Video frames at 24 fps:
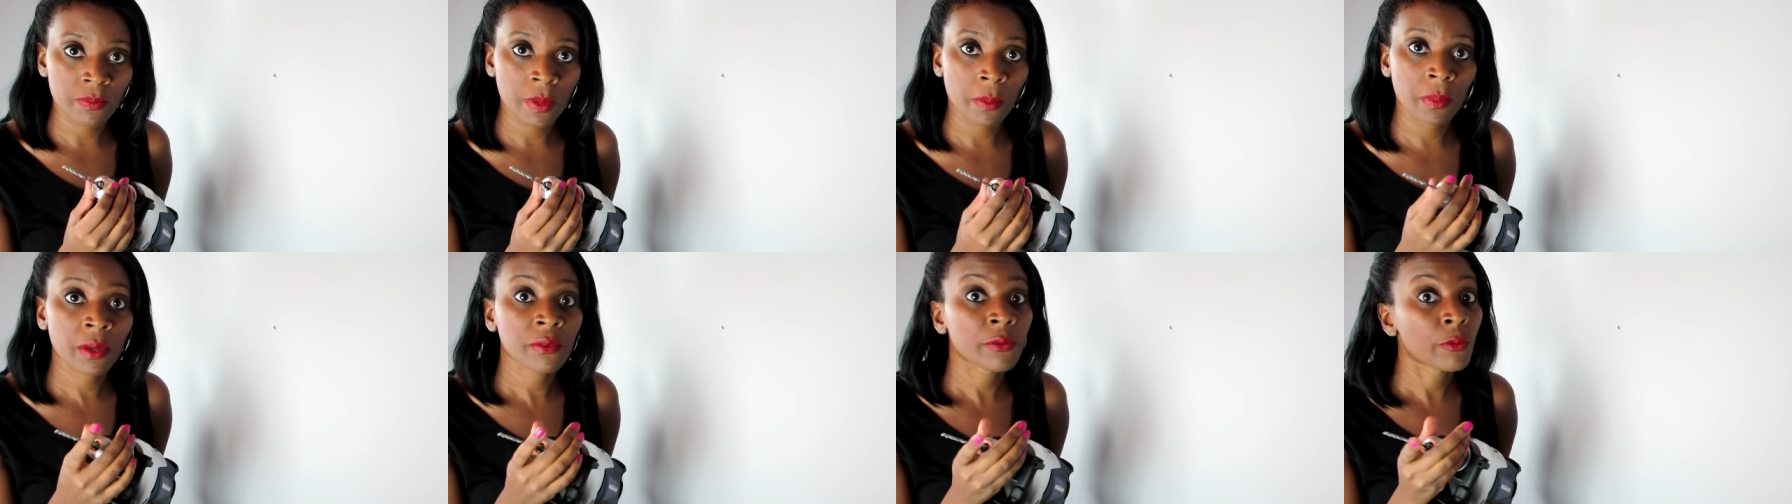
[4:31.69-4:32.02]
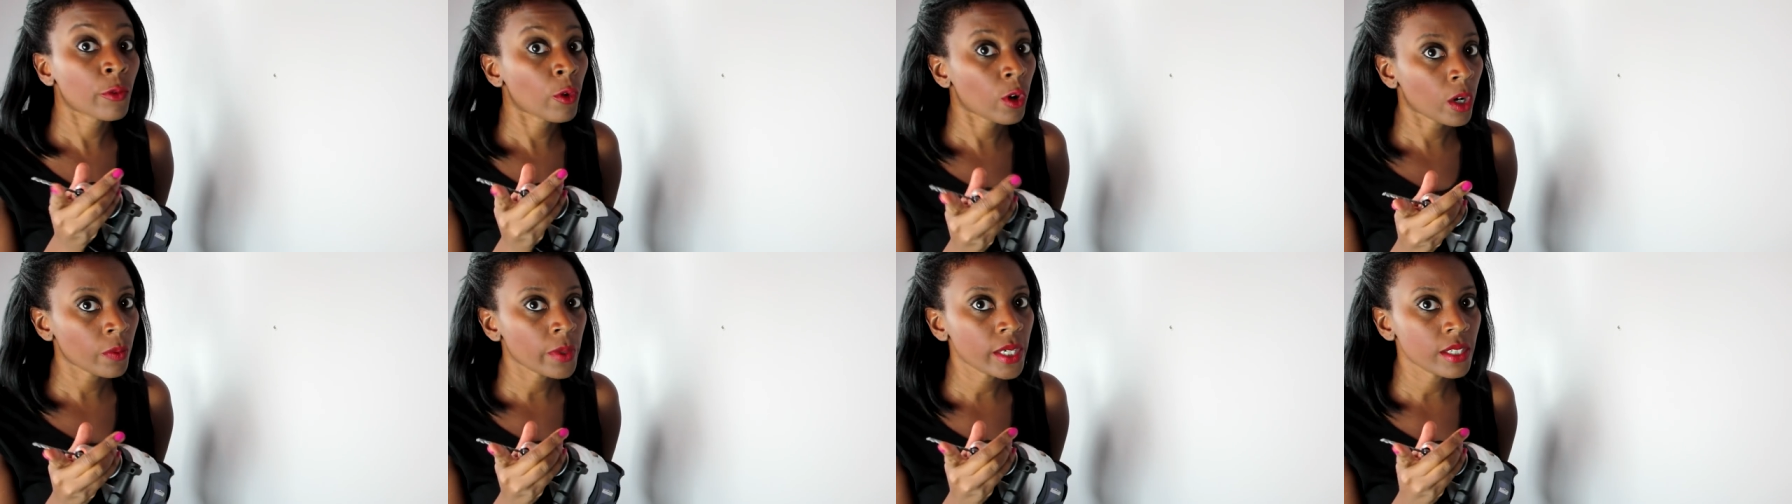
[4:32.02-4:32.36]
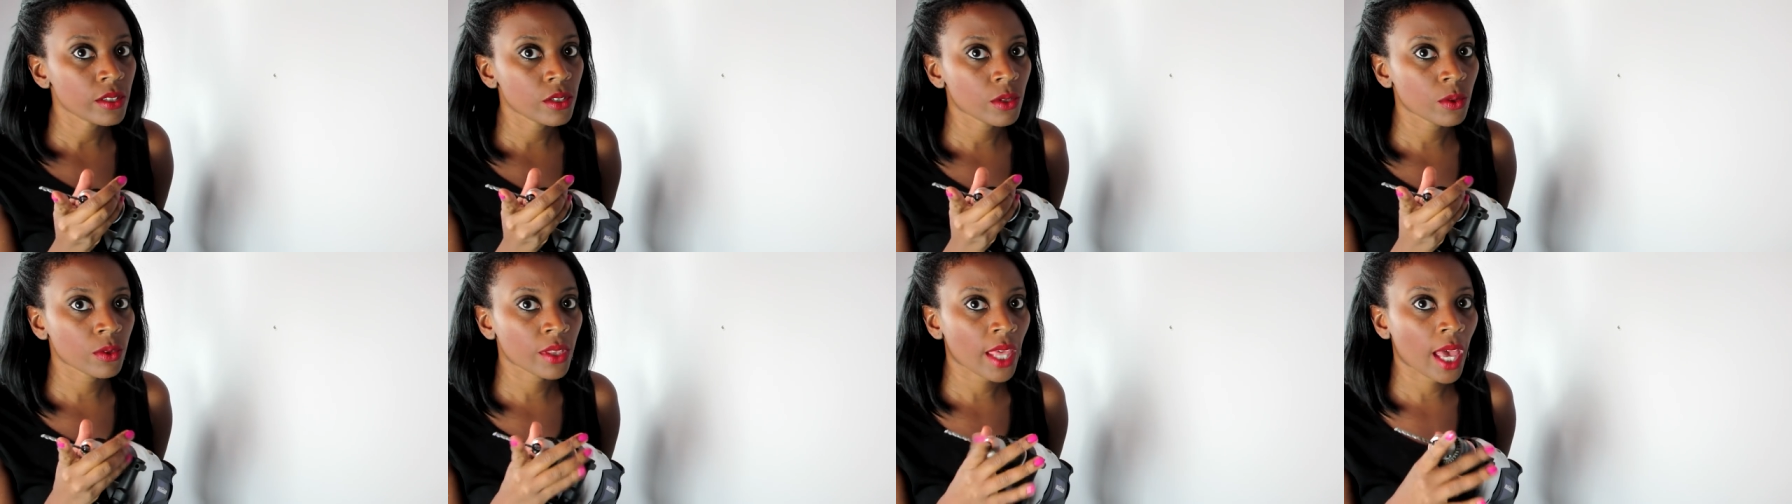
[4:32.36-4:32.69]
but before we
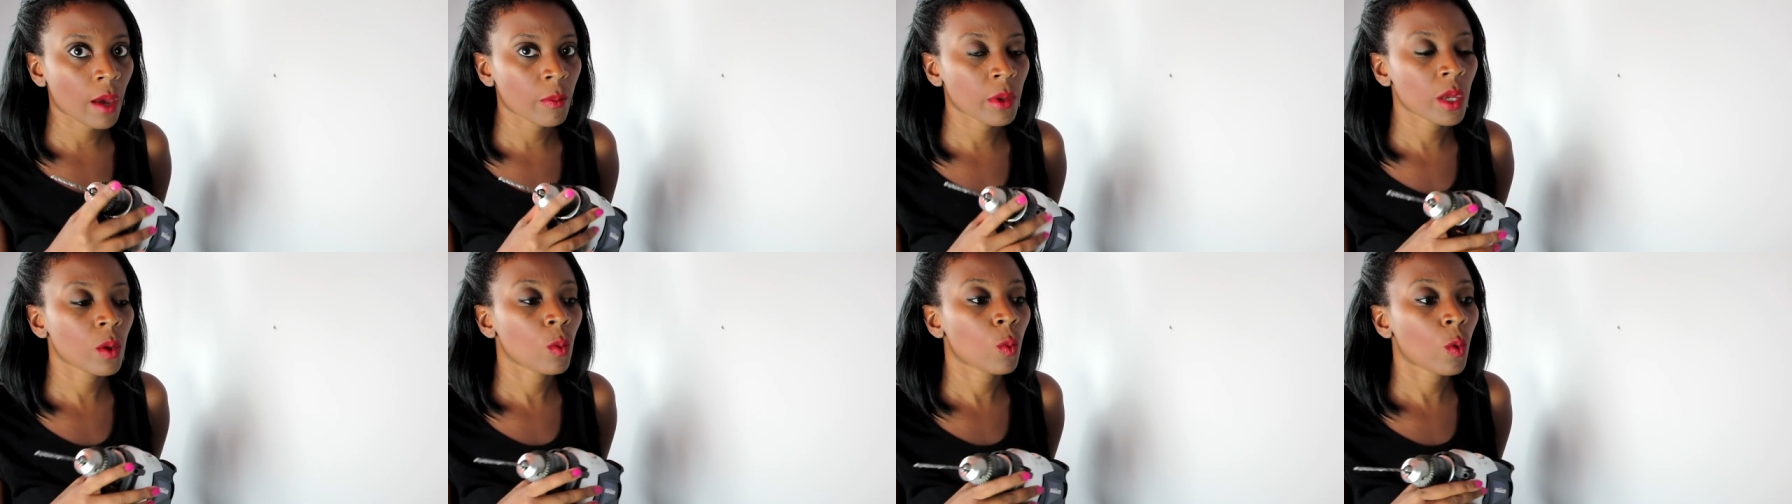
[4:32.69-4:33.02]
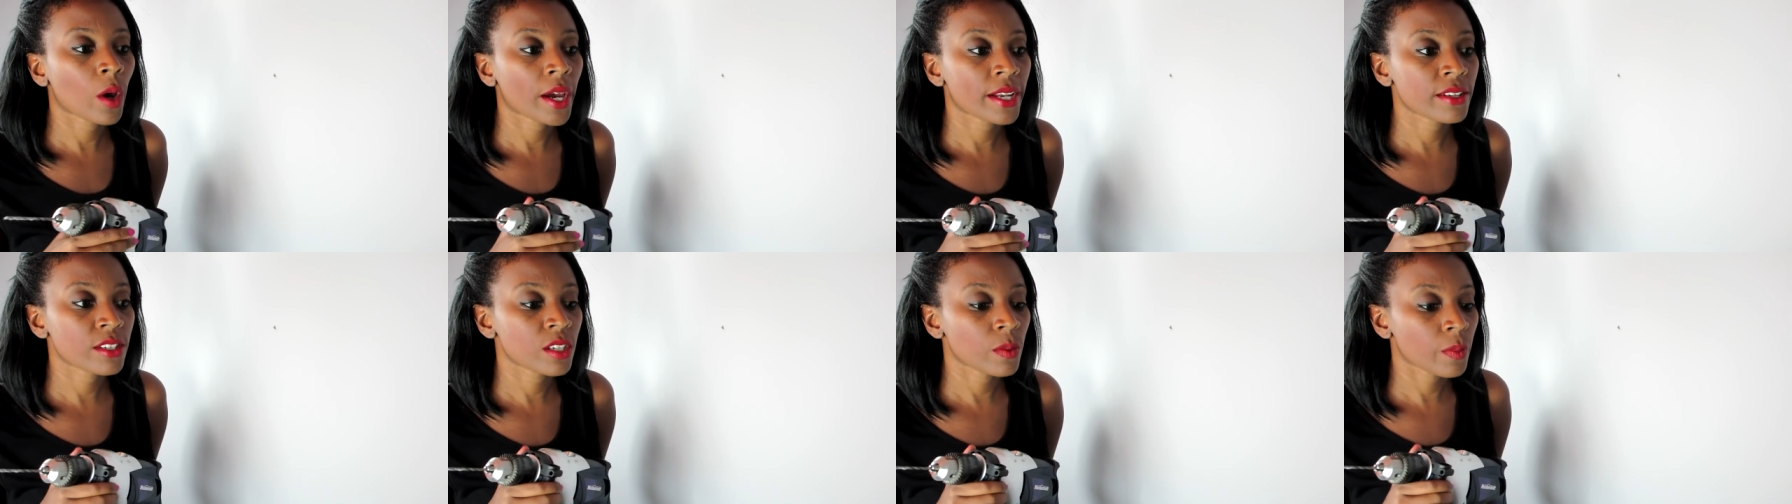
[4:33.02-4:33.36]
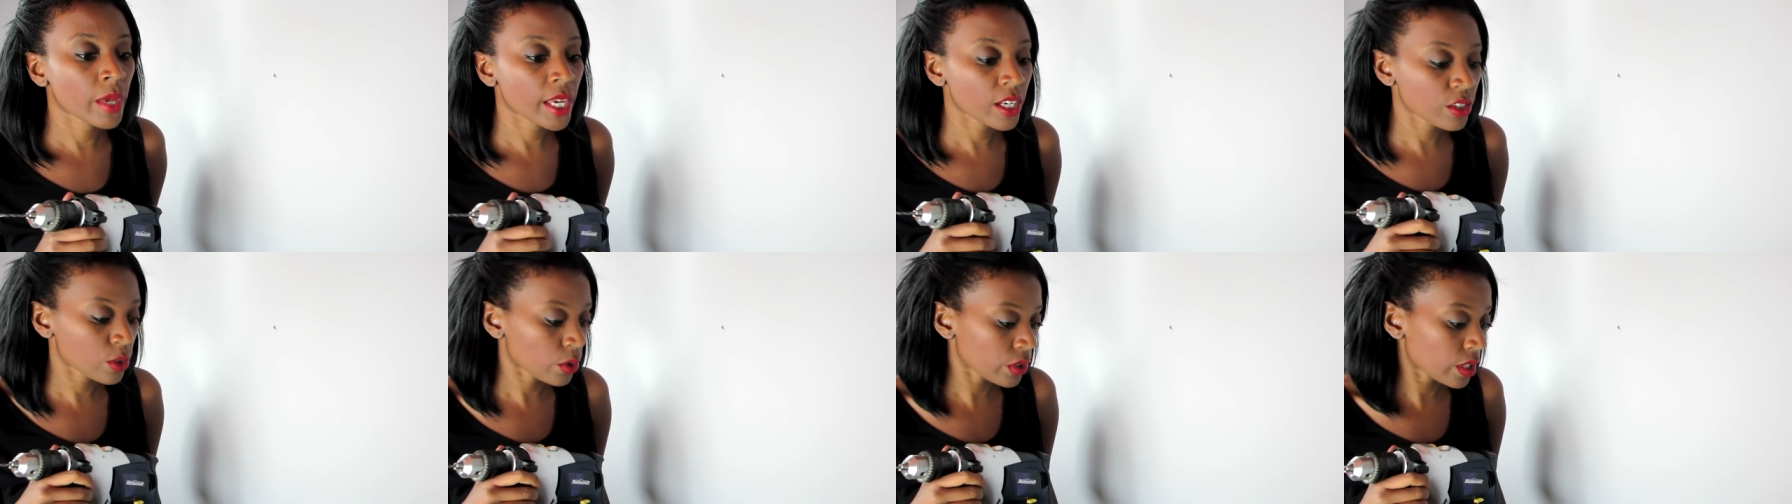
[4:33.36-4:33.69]
do that, we want to
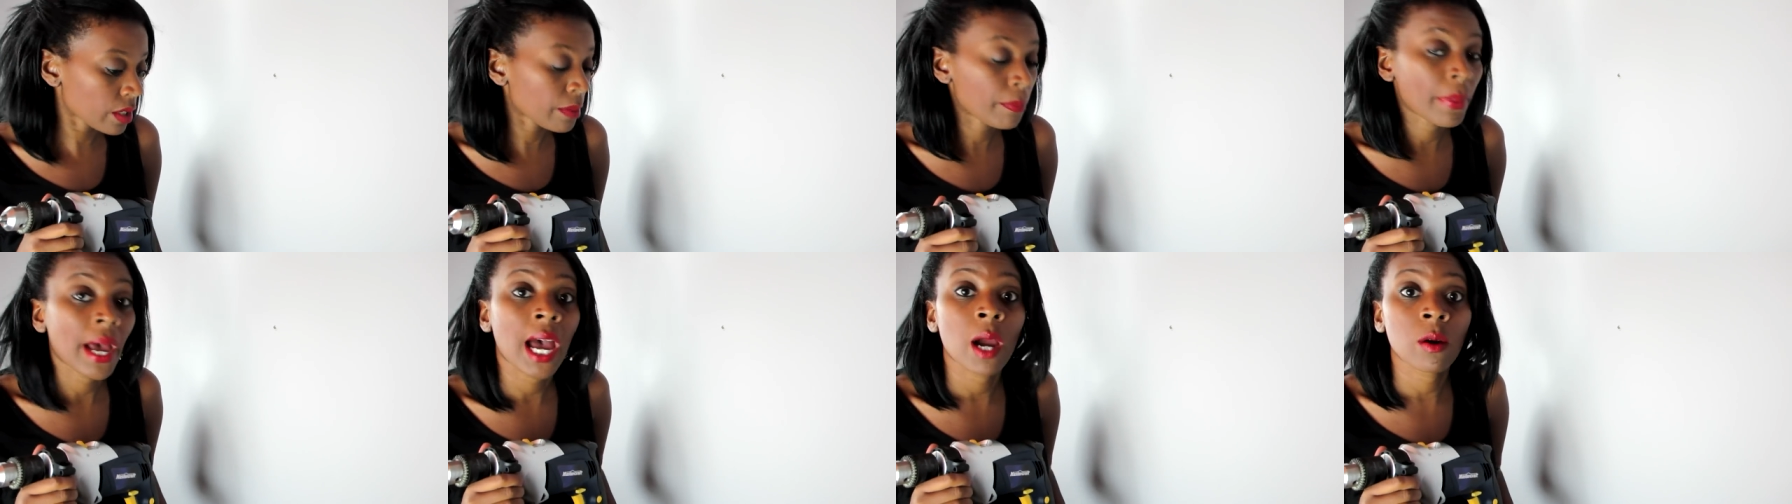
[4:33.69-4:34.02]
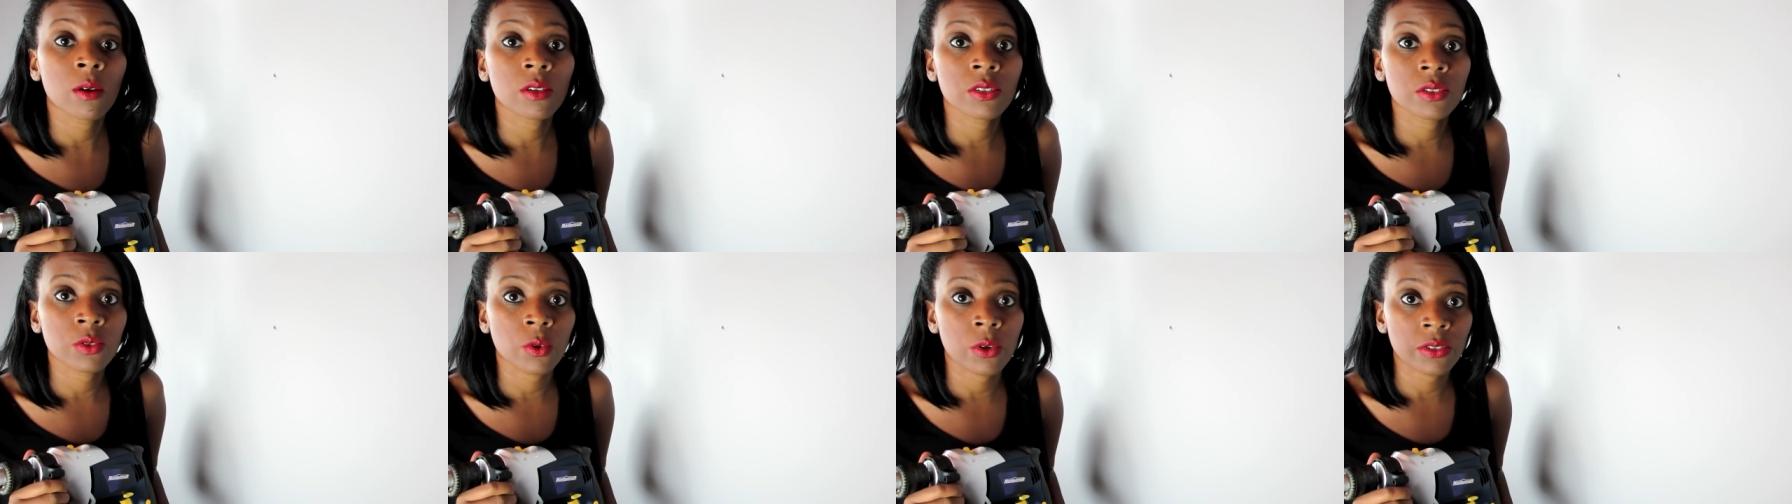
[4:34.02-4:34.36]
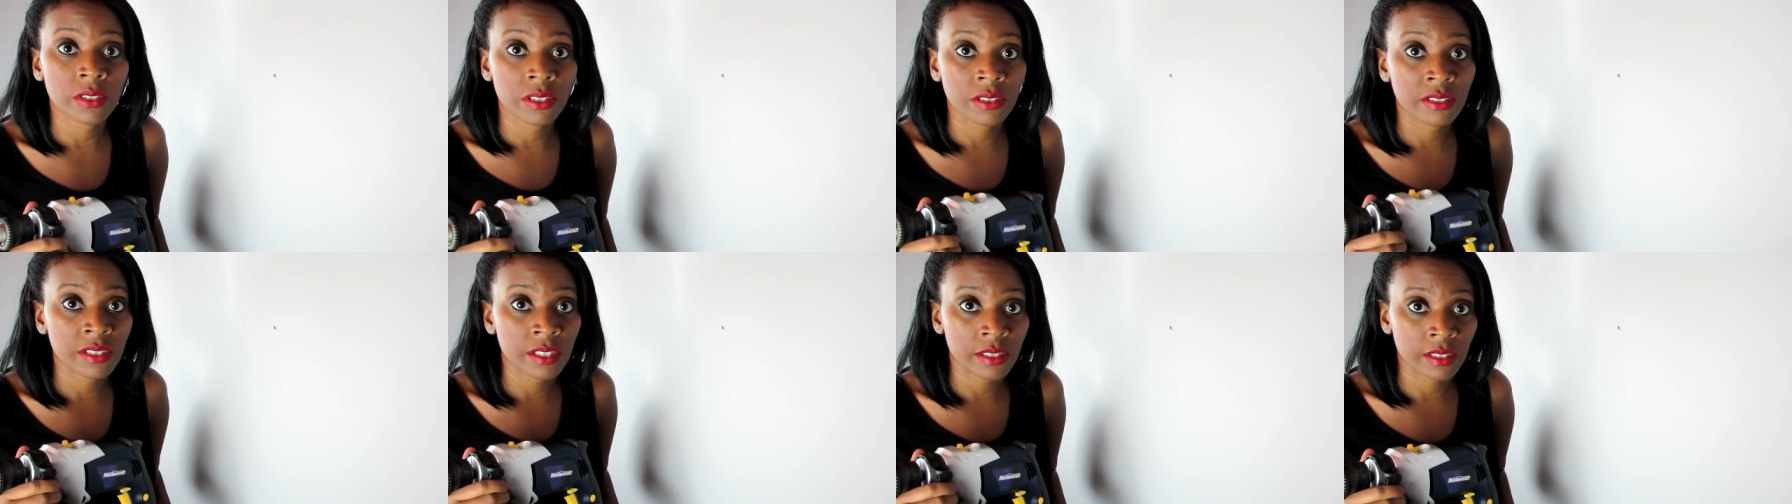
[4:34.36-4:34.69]
make sure that the power
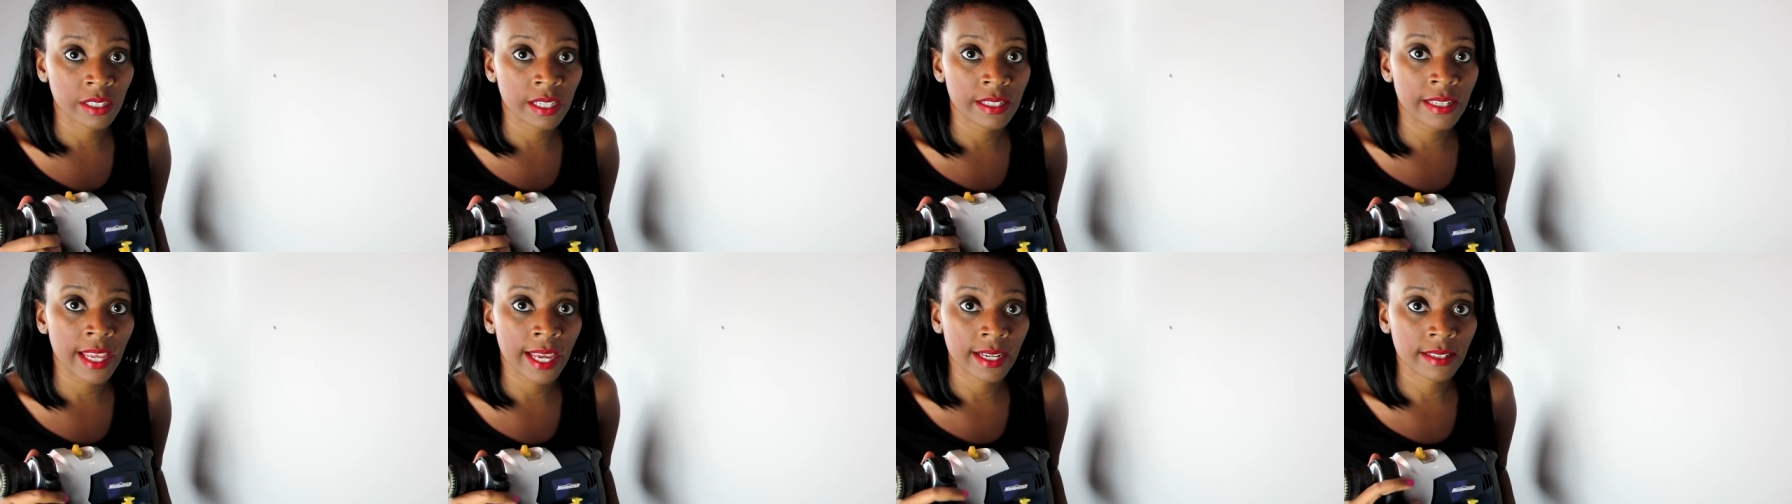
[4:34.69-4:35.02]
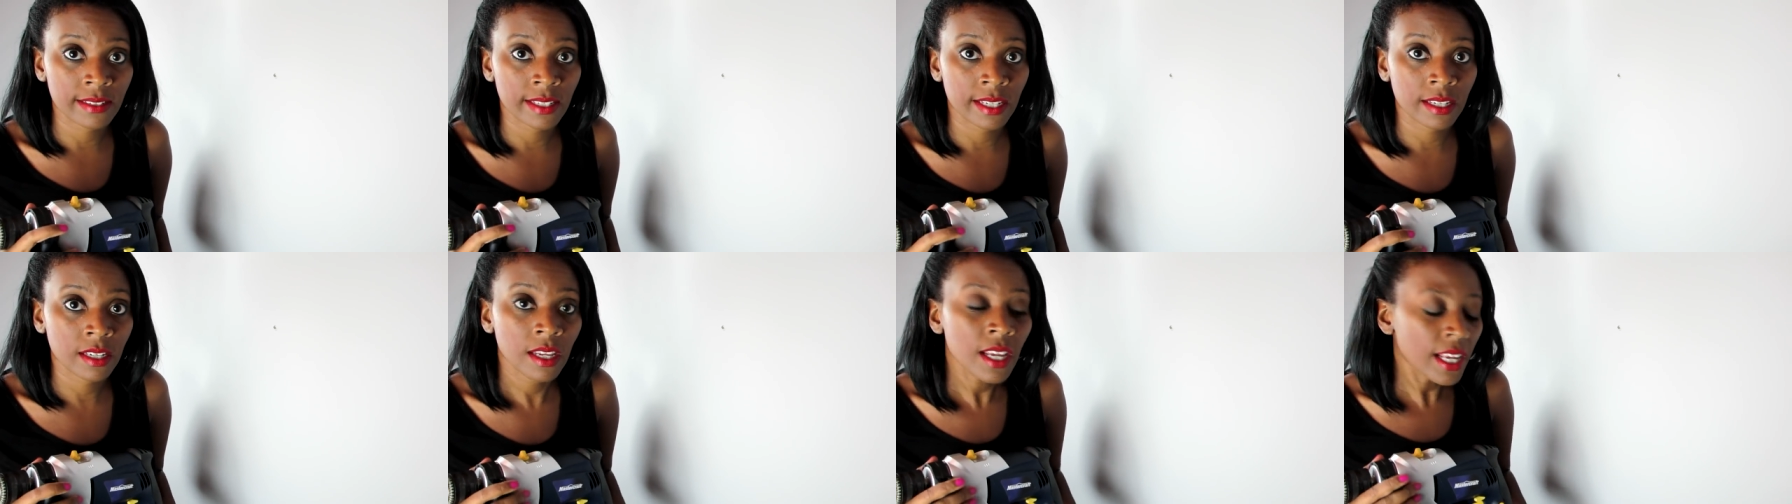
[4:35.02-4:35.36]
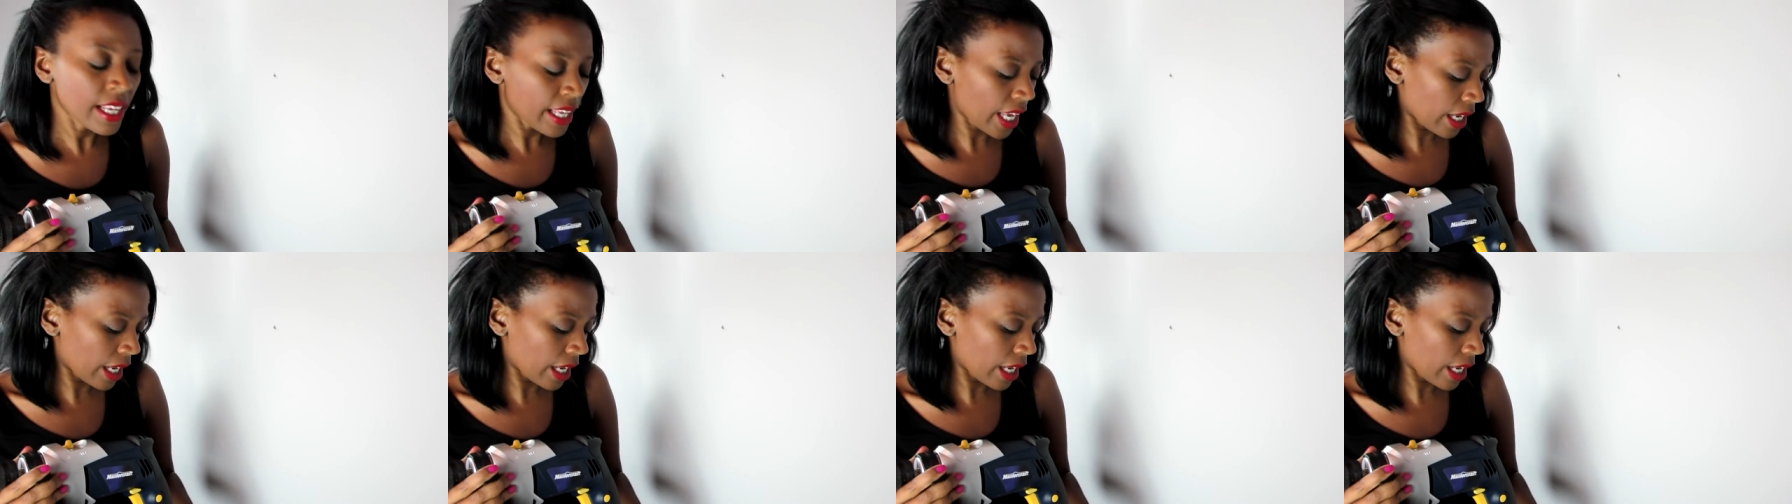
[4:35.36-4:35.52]
source is disconnected.